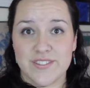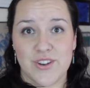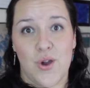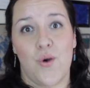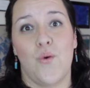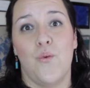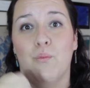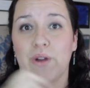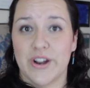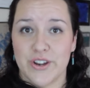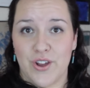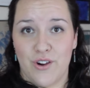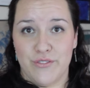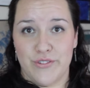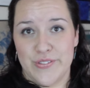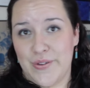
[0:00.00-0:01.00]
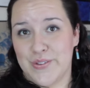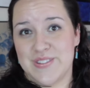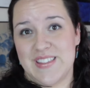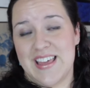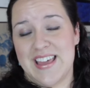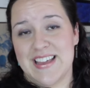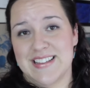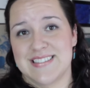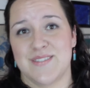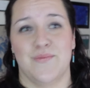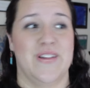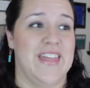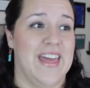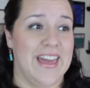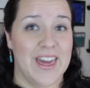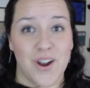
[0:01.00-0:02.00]
know where to go for those things.
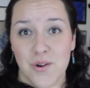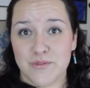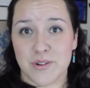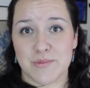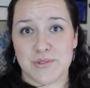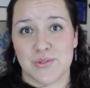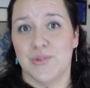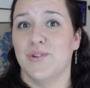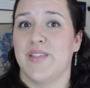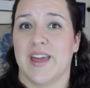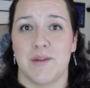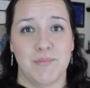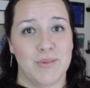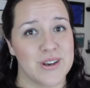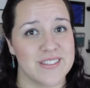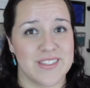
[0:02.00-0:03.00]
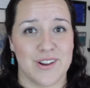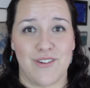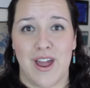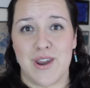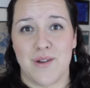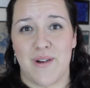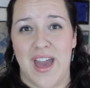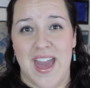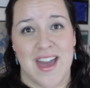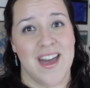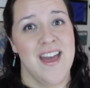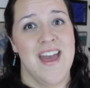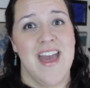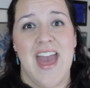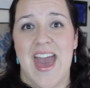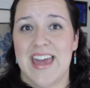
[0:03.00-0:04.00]
When they get home from school, they can put it there right away,
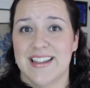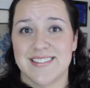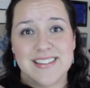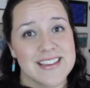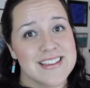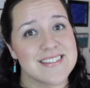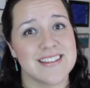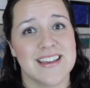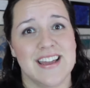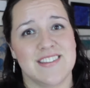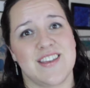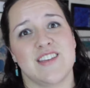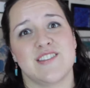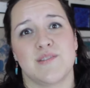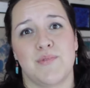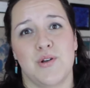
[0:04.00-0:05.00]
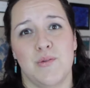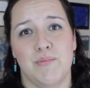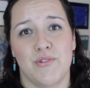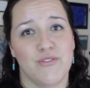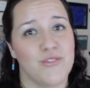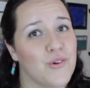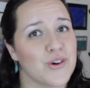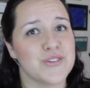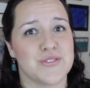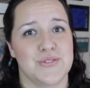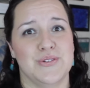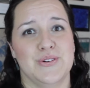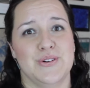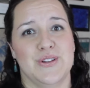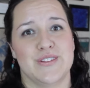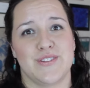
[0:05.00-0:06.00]
and it's easily accessible before
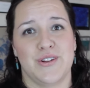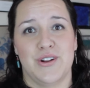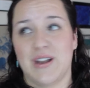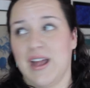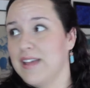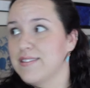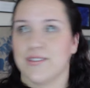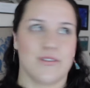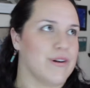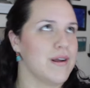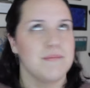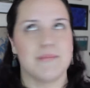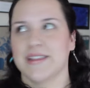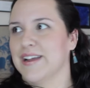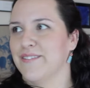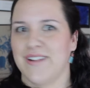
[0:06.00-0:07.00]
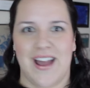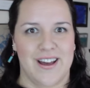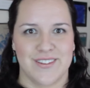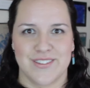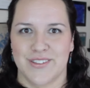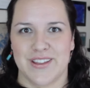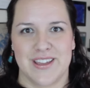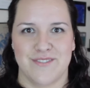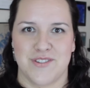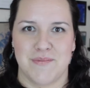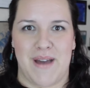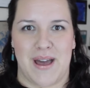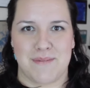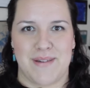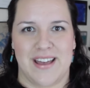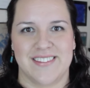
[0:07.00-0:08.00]
school, so you're not scrambling around looking for
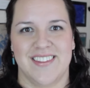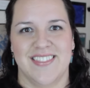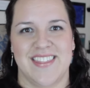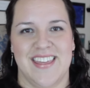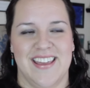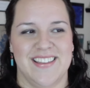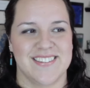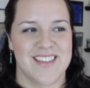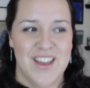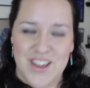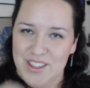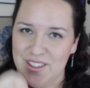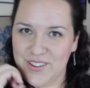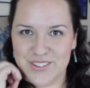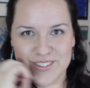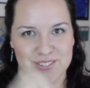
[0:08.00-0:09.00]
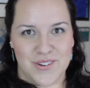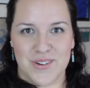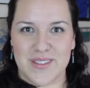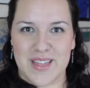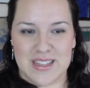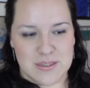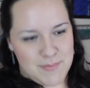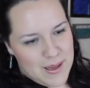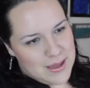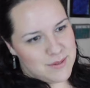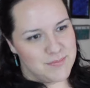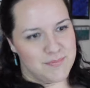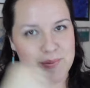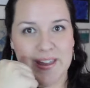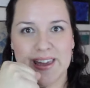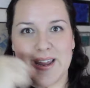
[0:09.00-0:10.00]
backpacks and things. You can just go to that spot,
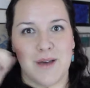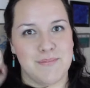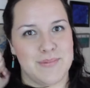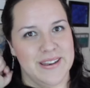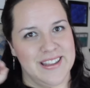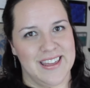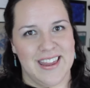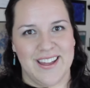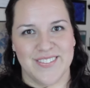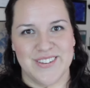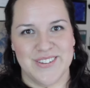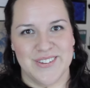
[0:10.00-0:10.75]
pick it up, and get out the